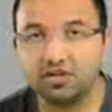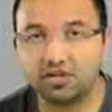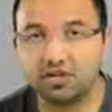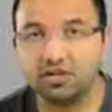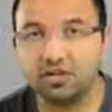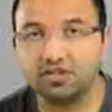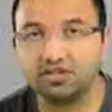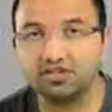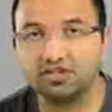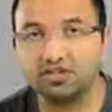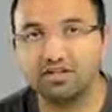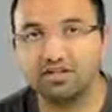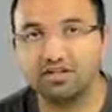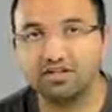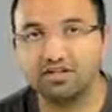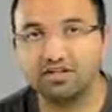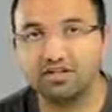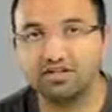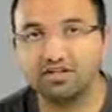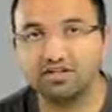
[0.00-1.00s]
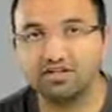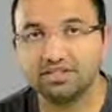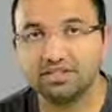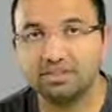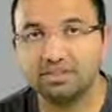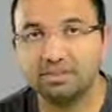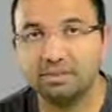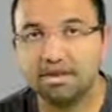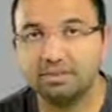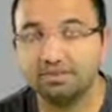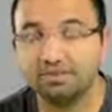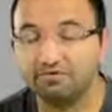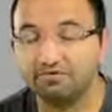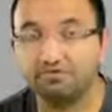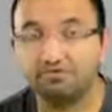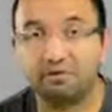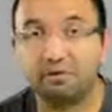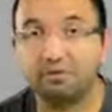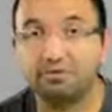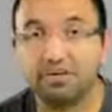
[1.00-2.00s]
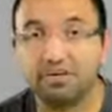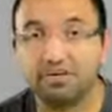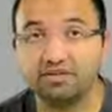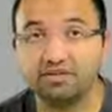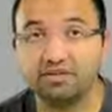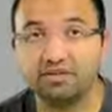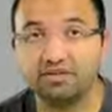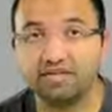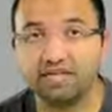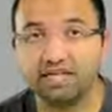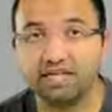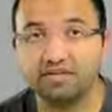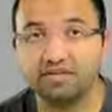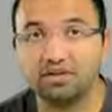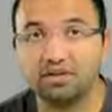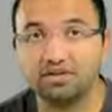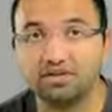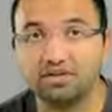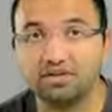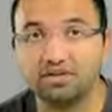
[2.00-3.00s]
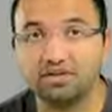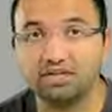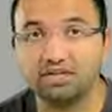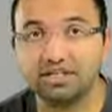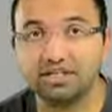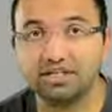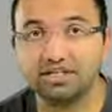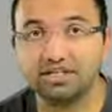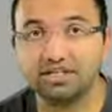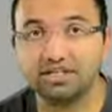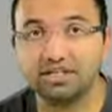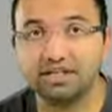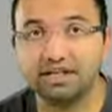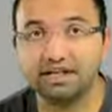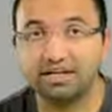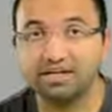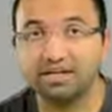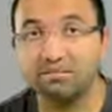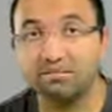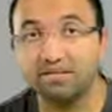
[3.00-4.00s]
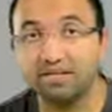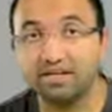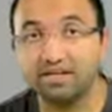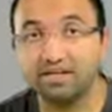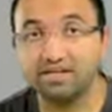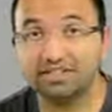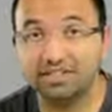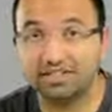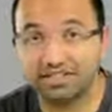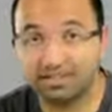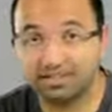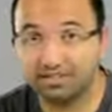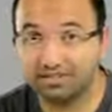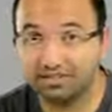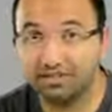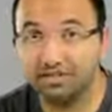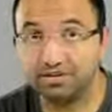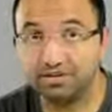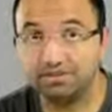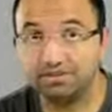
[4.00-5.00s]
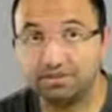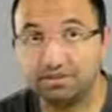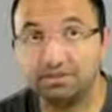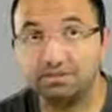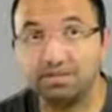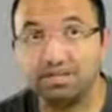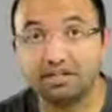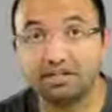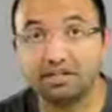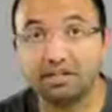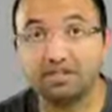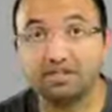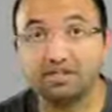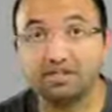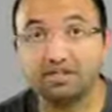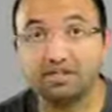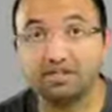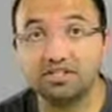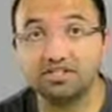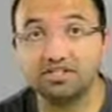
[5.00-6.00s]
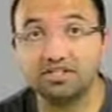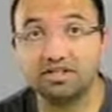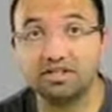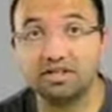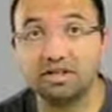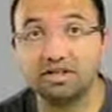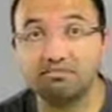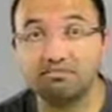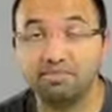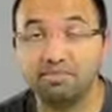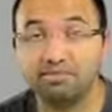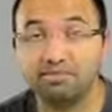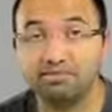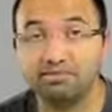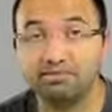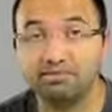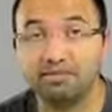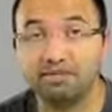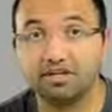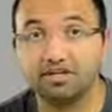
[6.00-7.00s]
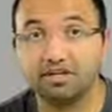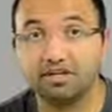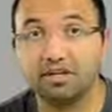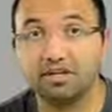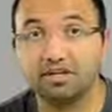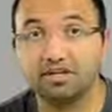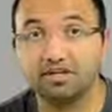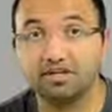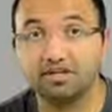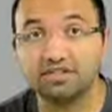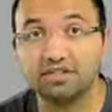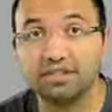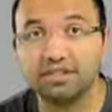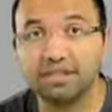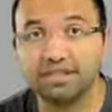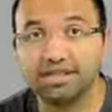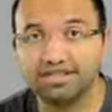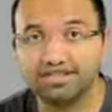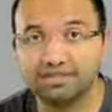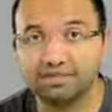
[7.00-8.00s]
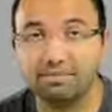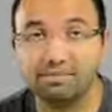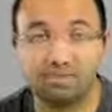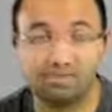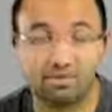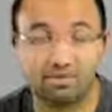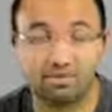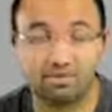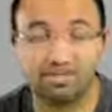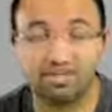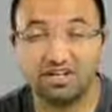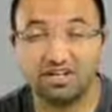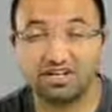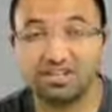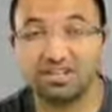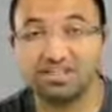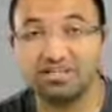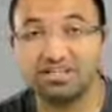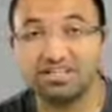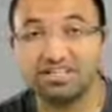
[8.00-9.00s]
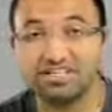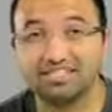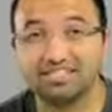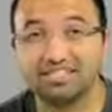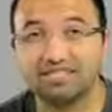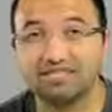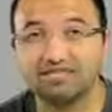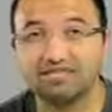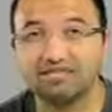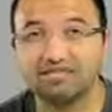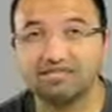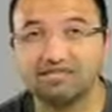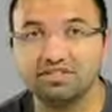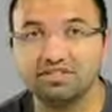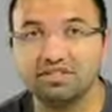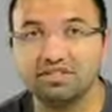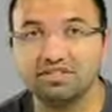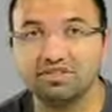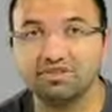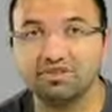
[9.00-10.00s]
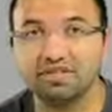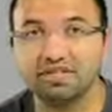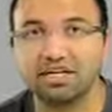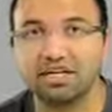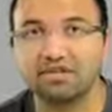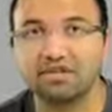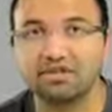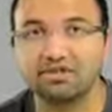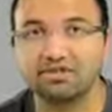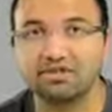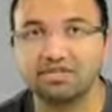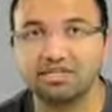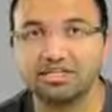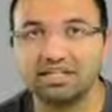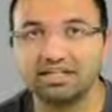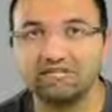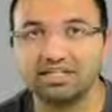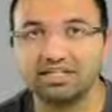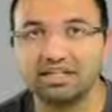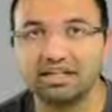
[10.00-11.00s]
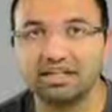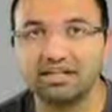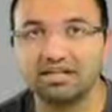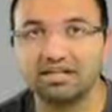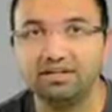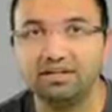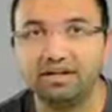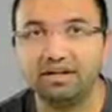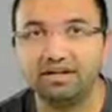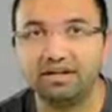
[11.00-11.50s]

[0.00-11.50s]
not quite as good as SLC, but far better than standard MLC. And the beauty is it's still fundamentally MLC, so you get much, much better cost. As I mentioned, we're talking about $6.50 per gigabyte for the 710,